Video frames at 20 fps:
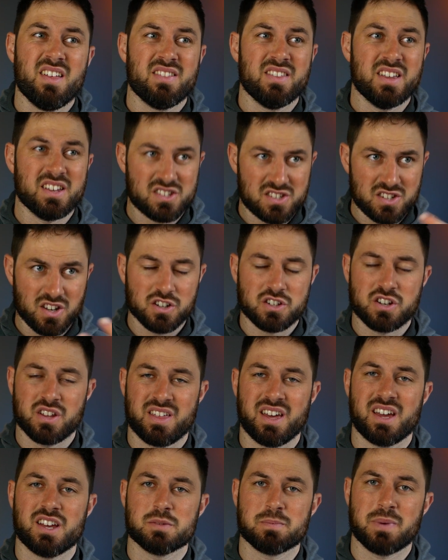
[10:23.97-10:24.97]
there's such a
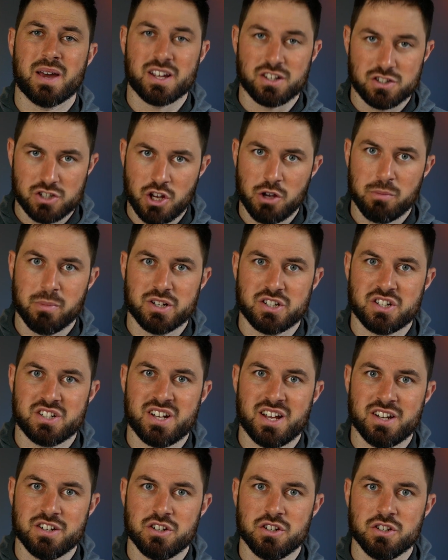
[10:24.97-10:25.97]
thing as paying too much
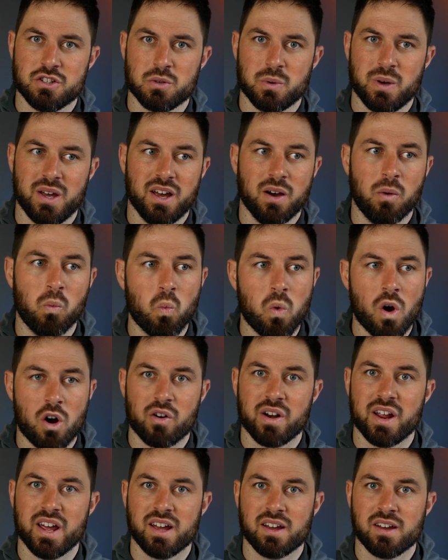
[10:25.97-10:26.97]
attention to it and
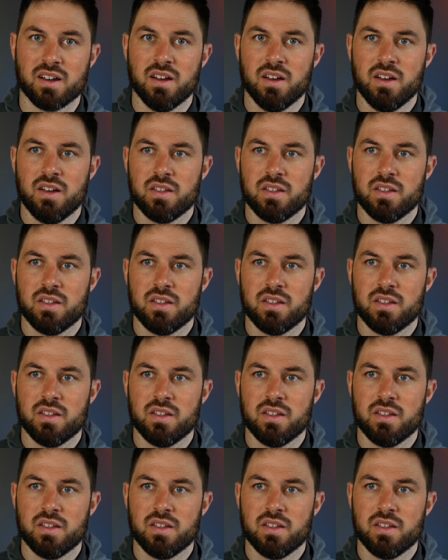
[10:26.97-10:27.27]
worrying